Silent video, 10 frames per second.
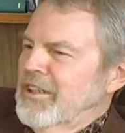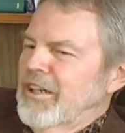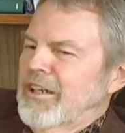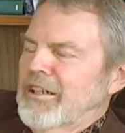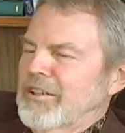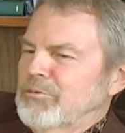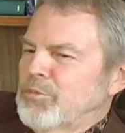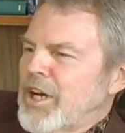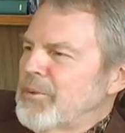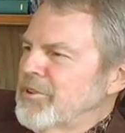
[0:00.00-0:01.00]
uh,
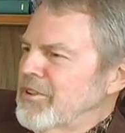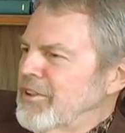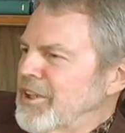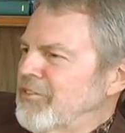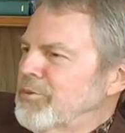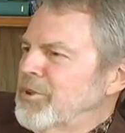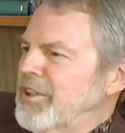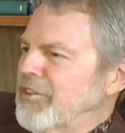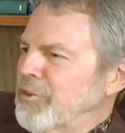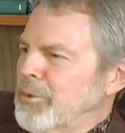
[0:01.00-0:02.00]
popular enough to be
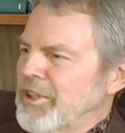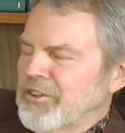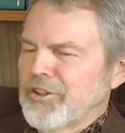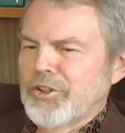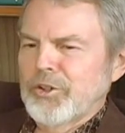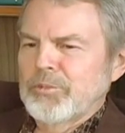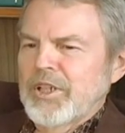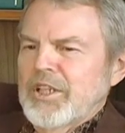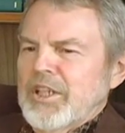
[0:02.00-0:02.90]
in everybody's home.